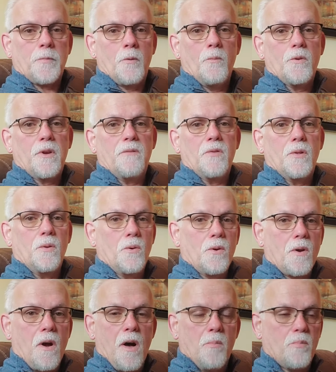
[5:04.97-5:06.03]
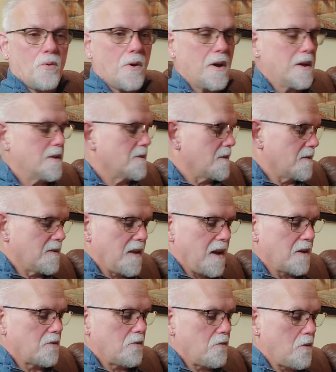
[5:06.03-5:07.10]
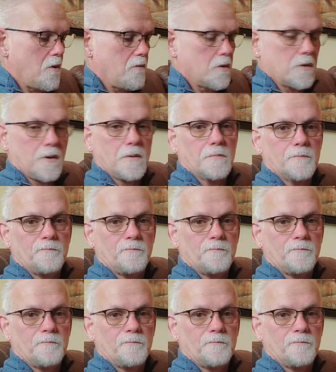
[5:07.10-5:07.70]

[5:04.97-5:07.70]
we'll give the Lord all praise and thanks for everything.